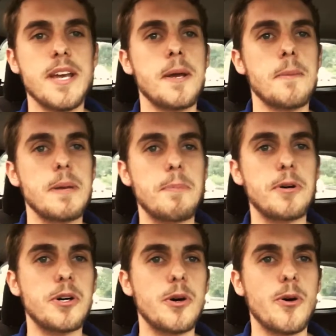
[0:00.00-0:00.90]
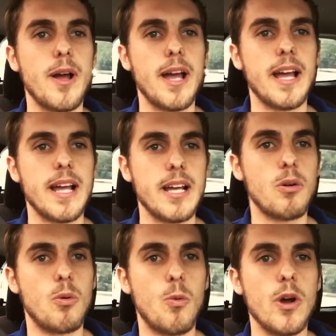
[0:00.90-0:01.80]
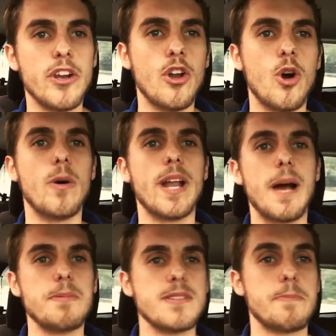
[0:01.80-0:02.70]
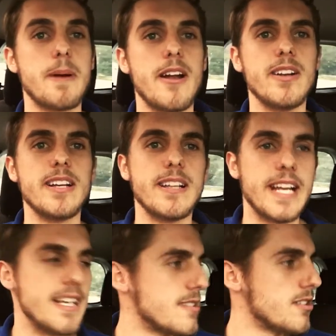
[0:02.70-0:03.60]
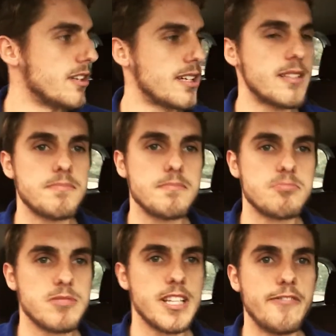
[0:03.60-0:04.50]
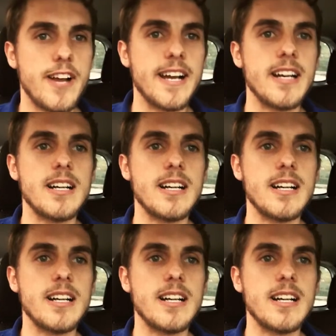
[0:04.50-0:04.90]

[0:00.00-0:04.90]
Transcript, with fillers: People want to know what happens. Apparently, it ends in a cliffhanger.